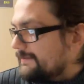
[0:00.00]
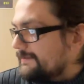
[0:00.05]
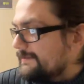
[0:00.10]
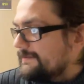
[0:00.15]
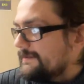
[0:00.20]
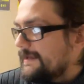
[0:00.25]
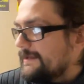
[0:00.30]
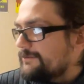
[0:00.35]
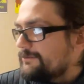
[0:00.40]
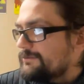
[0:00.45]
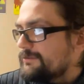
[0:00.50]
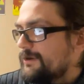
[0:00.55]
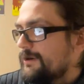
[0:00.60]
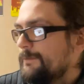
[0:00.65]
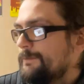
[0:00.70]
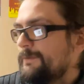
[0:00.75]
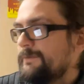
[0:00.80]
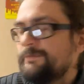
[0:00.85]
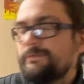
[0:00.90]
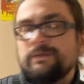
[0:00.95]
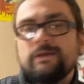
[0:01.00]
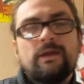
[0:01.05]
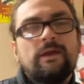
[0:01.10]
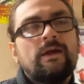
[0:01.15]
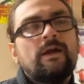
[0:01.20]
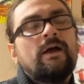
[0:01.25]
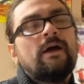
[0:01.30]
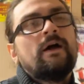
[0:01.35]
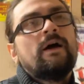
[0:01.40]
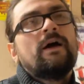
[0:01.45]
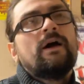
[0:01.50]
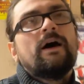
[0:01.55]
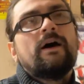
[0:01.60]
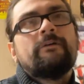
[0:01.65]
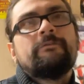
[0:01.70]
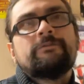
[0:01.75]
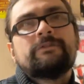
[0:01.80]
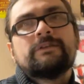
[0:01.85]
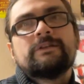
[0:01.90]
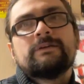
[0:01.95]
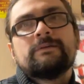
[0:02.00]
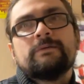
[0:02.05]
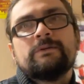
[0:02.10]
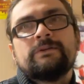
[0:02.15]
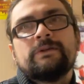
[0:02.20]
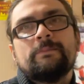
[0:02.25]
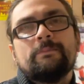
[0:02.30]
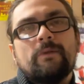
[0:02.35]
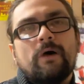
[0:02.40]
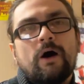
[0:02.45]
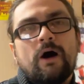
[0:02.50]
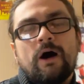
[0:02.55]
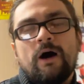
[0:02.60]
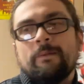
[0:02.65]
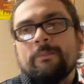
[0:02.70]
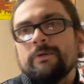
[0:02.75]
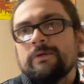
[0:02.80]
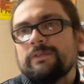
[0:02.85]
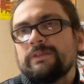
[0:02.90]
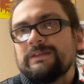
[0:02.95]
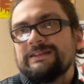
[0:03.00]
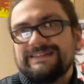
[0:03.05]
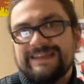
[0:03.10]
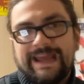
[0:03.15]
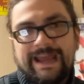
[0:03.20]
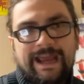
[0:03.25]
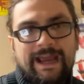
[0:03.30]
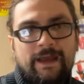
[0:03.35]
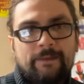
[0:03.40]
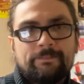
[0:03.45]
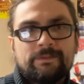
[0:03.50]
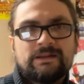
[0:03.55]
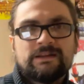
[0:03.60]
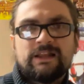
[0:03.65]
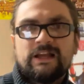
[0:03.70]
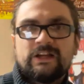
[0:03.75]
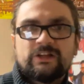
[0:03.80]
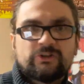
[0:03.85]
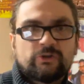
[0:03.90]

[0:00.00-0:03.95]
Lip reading: That trope of the mom or the dad being like,